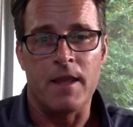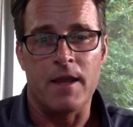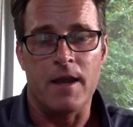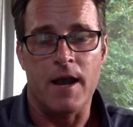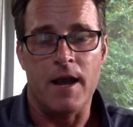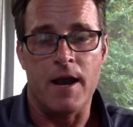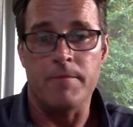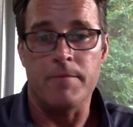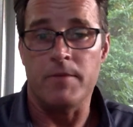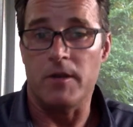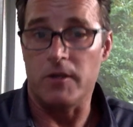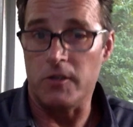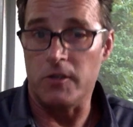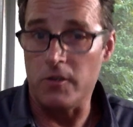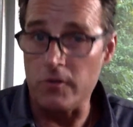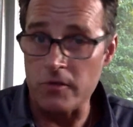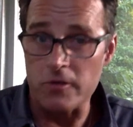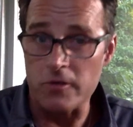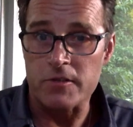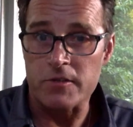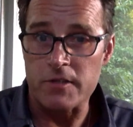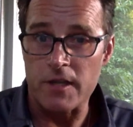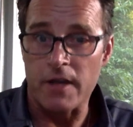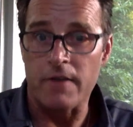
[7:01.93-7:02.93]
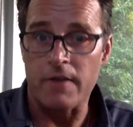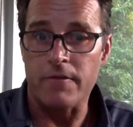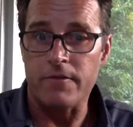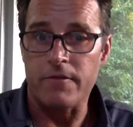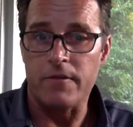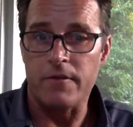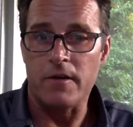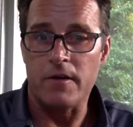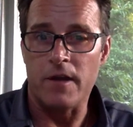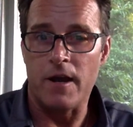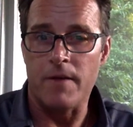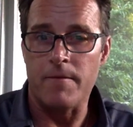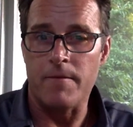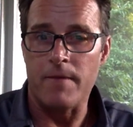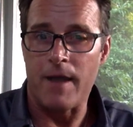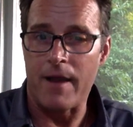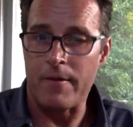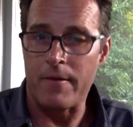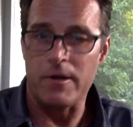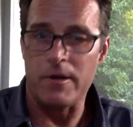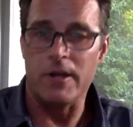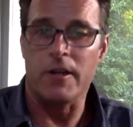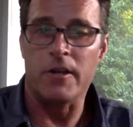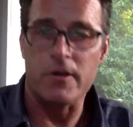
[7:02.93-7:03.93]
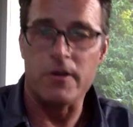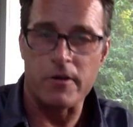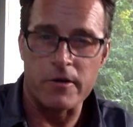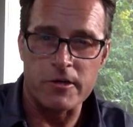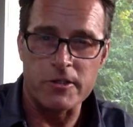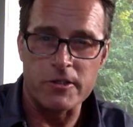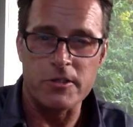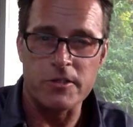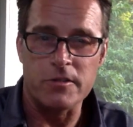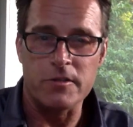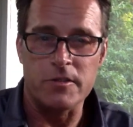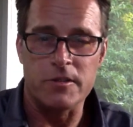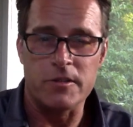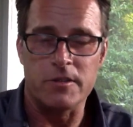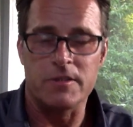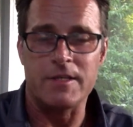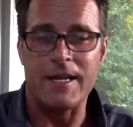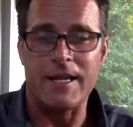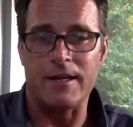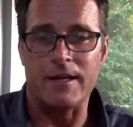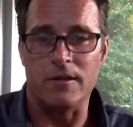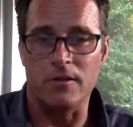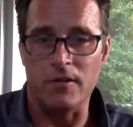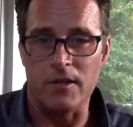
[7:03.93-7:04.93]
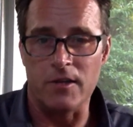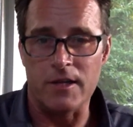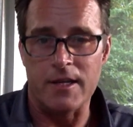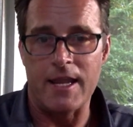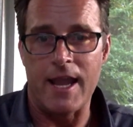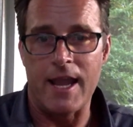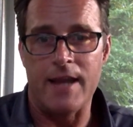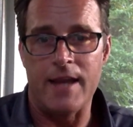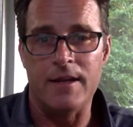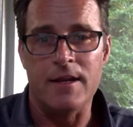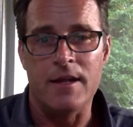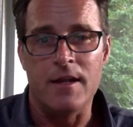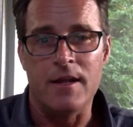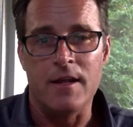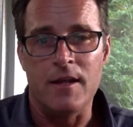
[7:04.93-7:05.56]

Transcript: Um, you yourself, um, I would encourage you to take a look at